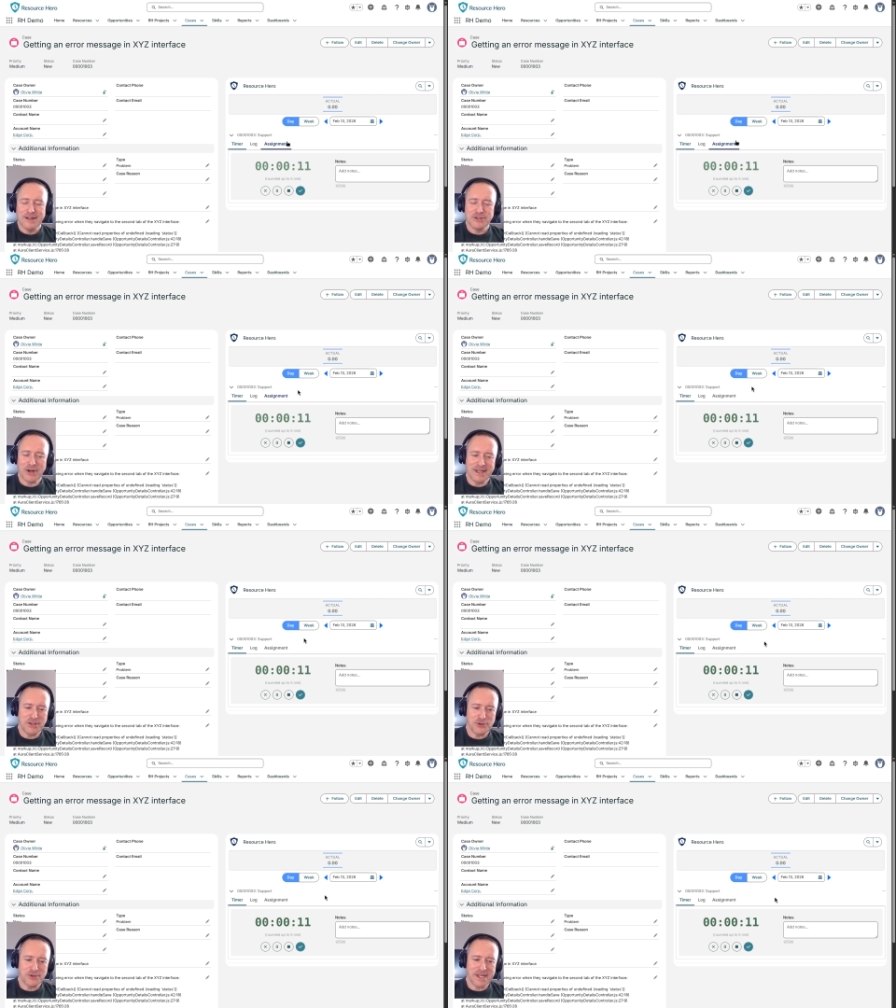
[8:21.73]
Trying
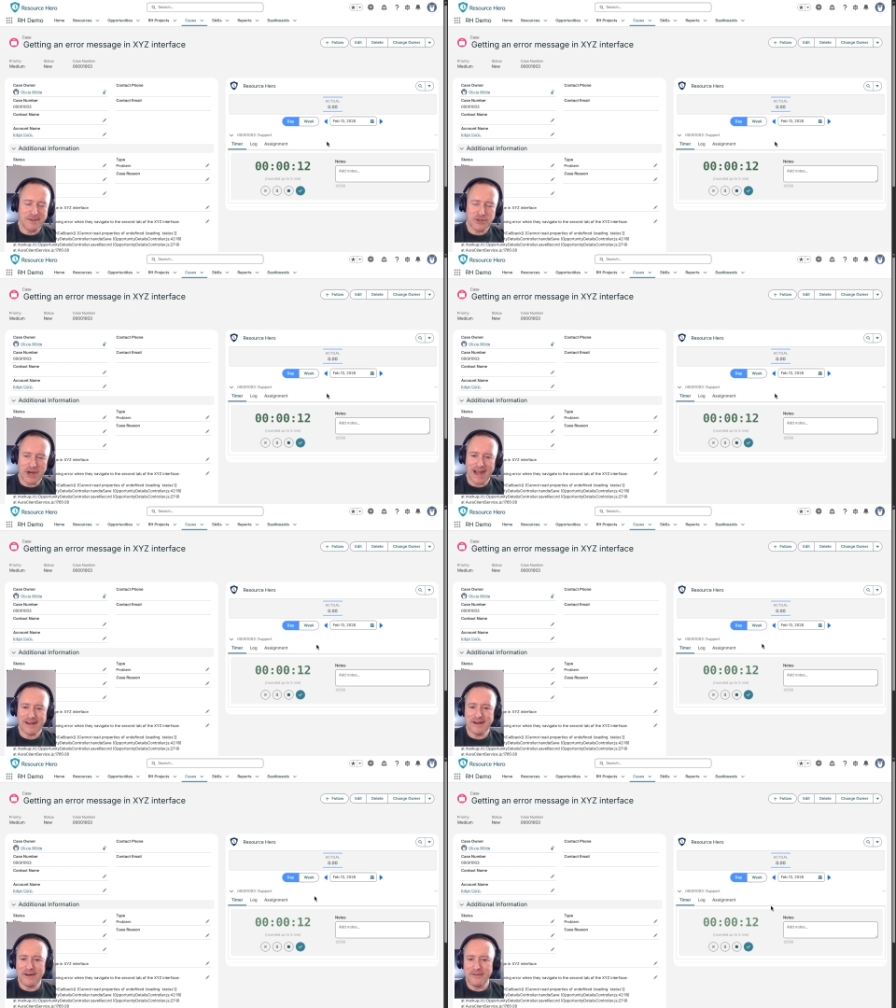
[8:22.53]
to keep
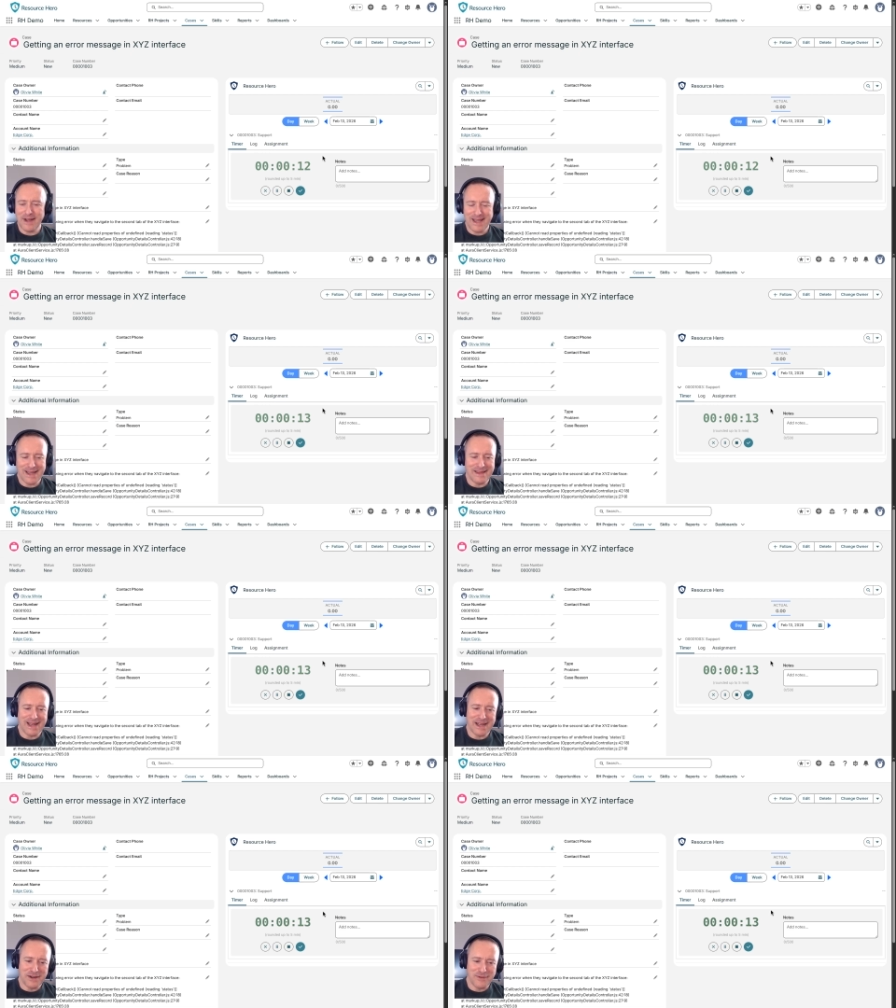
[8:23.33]
track of, again,
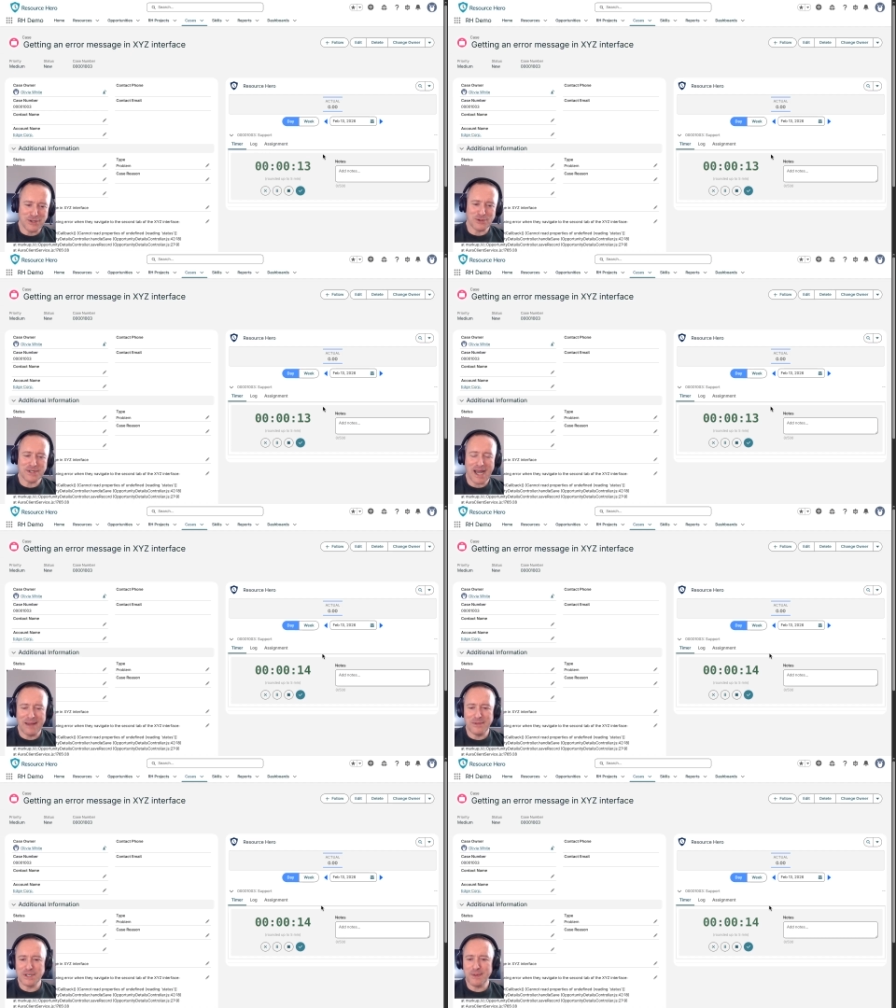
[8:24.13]
that individual
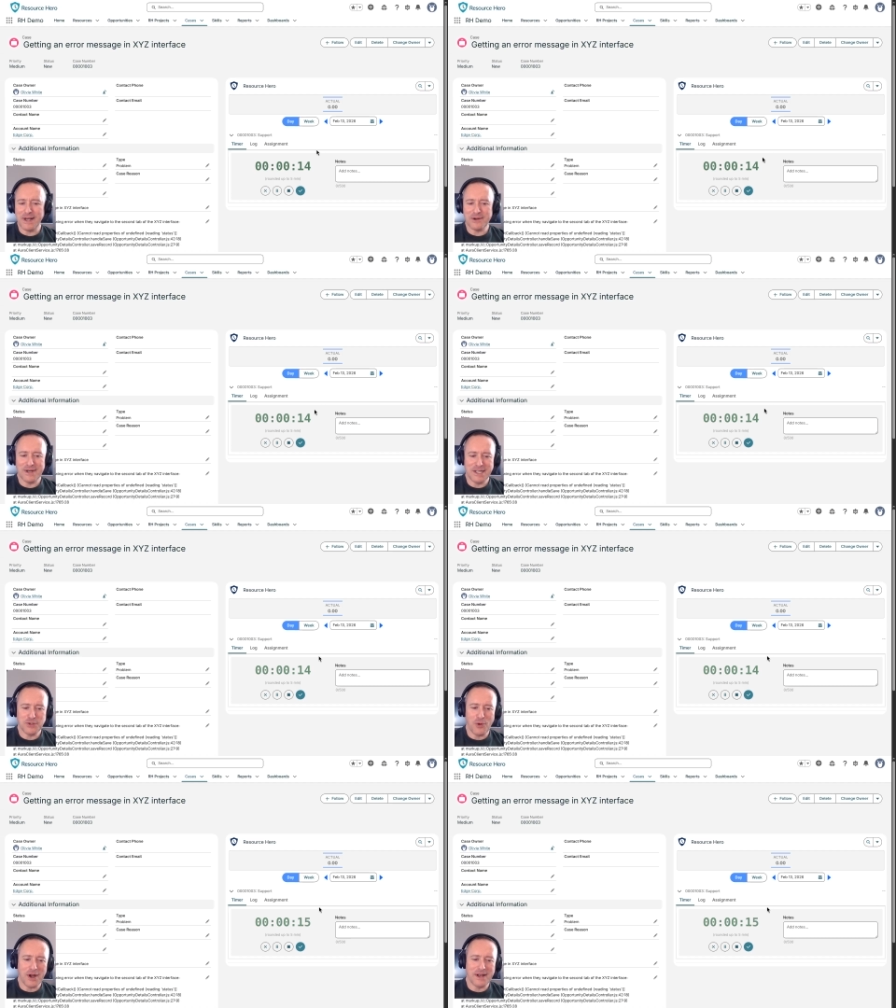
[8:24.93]
time you're spending on
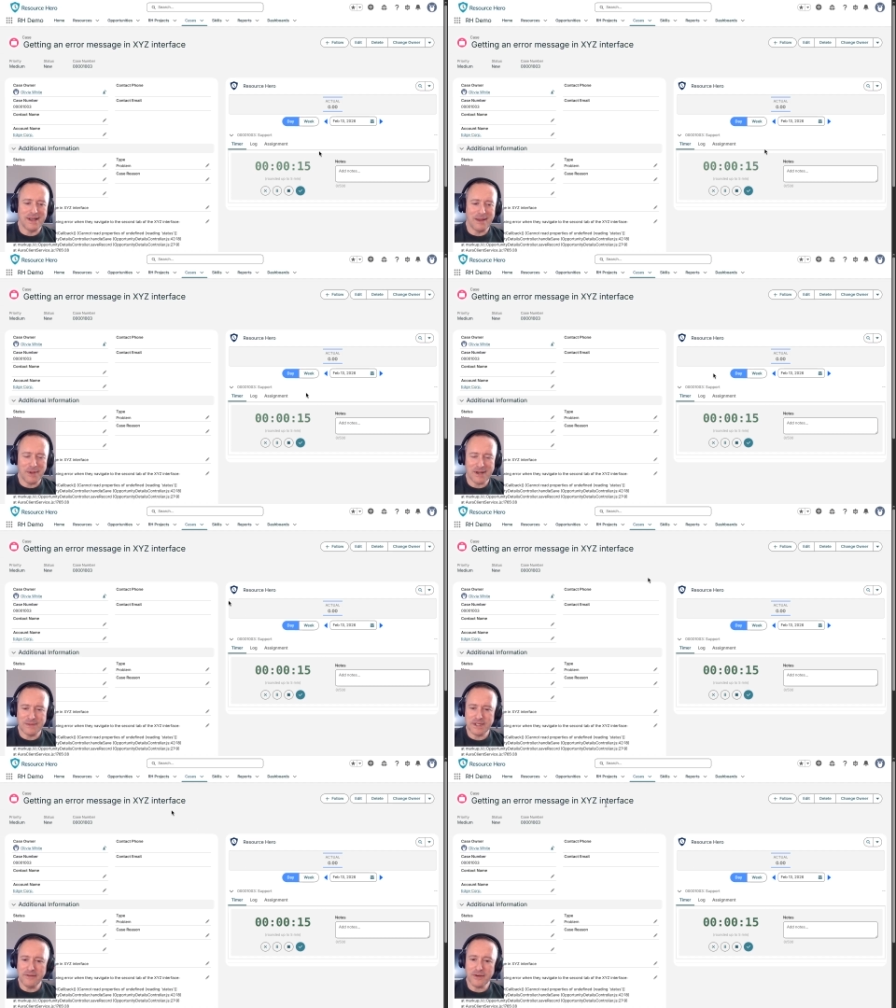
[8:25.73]
each one, that
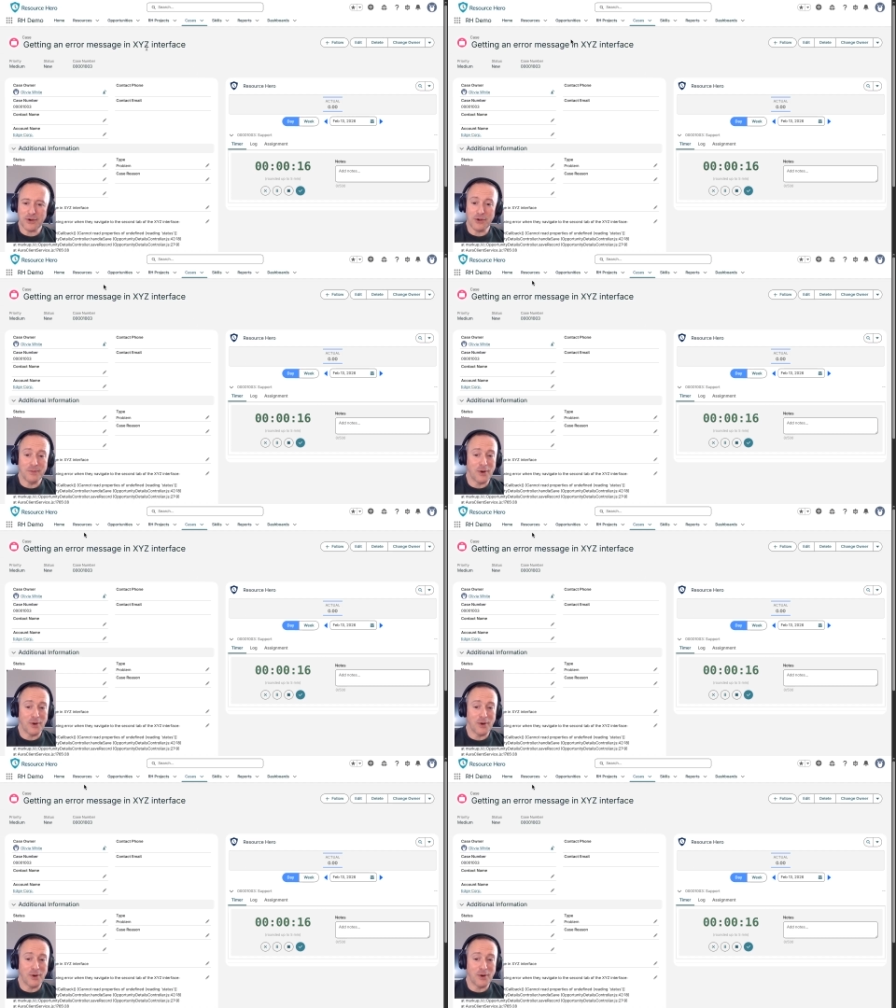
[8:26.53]
becomes difficult.